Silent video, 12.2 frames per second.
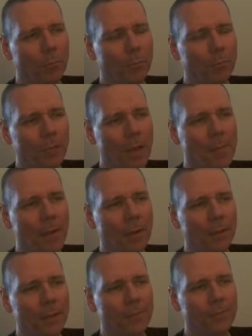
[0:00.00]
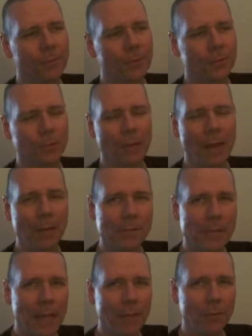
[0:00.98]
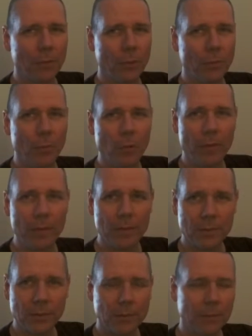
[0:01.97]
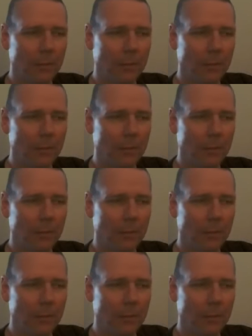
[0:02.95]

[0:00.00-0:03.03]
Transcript: primarily for surround sound with movies,